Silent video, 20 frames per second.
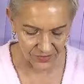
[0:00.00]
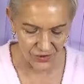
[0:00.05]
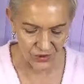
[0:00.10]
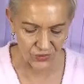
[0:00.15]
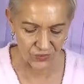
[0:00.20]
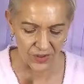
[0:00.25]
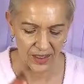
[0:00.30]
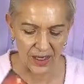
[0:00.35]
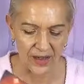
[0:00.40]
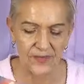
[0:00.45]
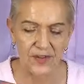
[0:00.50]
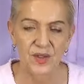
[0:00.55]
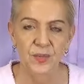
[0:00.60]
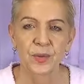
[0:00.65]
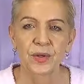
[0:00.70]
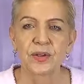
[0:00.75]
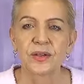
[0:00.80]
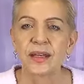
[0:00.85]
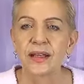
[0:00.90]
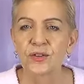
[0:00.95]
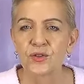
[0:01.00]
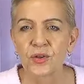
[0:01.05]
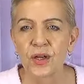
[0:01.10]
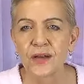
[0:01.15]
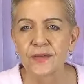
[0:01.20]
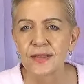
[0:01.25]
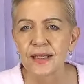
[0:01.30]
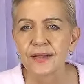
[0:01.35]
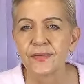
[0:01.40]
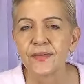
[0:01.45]
the giraffe spirit. Now,
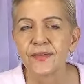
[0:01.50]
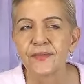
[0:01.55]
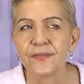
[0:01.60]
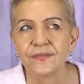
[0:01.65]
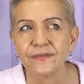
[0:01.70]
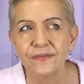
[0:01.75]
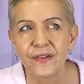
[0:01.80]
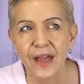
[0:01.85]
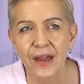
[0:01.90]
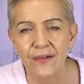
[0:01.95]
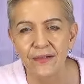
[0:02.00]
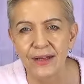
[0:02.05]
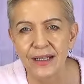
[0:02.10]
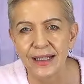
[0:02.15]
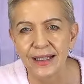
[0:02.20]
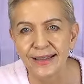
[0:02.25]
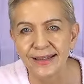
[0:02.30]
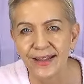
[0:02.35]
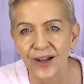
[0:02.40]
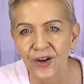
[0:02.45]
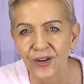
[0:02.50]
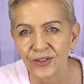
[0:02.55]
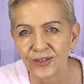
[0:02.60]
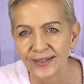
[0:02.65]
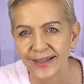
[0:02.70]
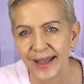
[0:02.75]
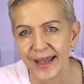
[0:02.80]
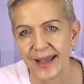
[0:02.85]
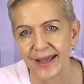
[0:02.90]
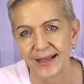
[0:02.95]
giraffes have a very long
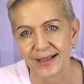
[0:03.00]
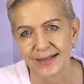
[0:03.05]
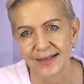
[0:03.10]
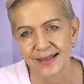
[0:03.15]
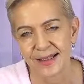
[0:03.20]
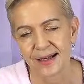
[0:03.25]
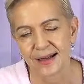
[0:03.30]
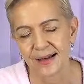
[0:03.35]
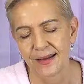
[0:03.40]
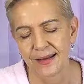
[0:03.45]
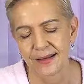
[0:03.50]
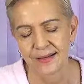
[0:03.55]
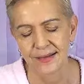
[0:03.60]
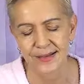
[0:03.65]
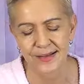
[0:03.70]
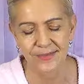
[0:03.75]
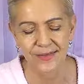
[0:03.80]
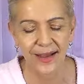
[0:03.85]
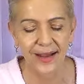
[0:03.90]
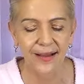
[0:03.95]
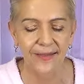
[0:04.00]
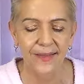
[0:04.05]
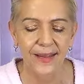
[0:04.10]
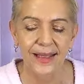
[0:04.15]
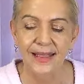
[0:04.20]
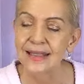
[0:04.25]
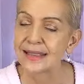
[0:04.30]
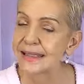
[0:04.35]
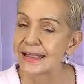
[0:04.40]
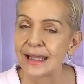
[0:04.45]
neck, darling, right? They
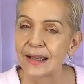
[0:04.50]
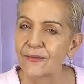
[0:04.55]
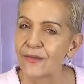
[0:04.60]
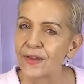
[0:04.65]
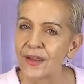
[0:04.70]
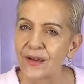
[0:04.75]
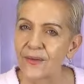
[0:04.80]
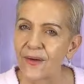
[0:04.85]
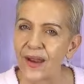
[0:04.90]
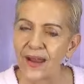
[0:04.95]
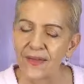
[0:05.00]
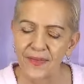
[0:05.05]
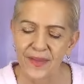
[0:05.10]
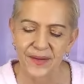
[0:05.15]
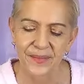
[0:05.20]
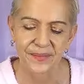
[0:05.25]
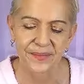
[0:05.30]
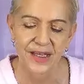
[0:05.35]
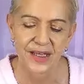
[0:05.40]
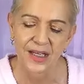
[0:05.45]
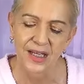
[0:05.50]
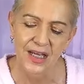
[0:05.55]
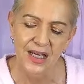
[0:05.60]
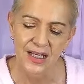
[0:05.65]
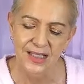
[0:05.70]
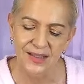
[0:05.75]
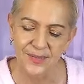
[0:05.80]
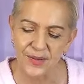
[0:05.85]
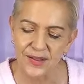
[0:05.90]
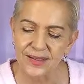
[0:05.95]
can see everything around them.
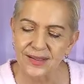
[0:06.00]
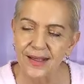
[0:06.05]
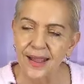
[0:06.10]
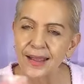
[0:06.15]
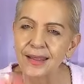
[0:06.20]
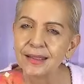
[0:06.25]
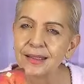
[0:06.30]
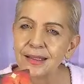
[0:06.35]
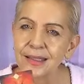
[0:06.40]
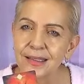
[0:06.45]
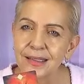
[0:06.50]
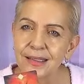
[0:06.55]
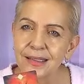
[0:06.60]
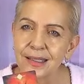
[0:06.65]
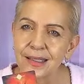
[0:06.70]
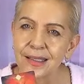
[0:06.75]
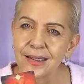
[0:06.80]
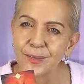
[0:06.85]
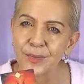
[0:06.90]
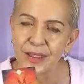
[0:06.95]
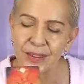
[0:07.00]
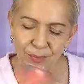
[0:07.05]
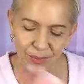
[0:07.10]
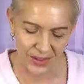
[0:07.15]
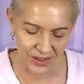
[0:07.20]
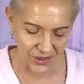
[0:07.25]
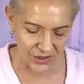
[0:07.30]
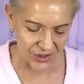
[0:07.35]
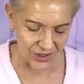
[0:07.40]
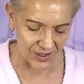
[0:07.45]
Spirit's saying you need to see the big
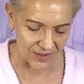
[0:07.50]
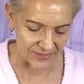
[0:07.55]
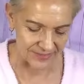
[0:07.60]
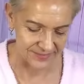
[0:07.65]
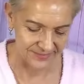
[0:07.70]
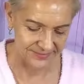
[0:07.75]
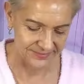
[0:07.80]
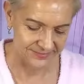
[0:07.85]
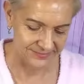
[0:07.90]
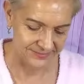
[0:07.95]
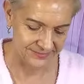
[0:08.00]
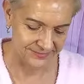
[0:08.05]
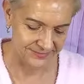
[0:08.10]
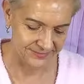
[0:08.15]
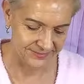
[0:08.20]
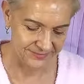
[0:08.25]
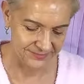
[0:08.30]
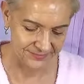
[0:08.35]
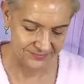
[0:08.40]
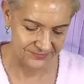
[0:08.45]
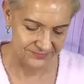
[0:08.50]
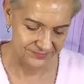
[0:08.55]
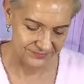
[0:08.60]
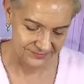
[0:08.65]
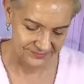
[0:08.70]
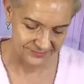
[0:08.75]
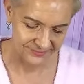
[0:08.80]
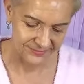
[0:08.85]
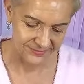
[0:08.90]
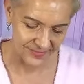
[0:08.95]
picture.
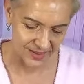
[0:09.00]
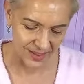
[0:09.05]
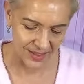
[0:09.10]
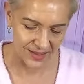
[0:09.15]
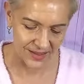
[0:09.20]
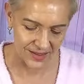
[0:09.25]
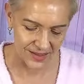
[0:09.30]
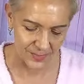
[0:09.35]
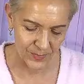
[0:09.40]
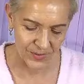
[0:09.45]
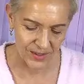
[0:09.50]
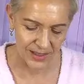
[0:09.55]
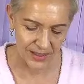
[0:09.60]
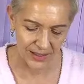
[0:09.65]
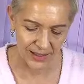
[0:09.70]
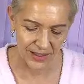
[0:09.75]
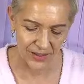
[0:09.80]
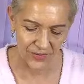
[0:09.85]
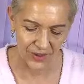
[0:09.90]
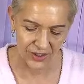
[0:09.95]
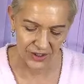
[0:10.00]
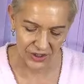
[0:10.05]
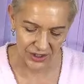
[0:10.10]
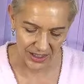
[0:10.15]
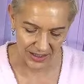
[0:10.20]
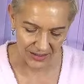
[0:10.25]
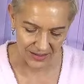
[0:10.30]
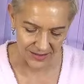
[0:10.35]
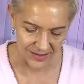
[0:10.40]
Yes, particularly your own shadow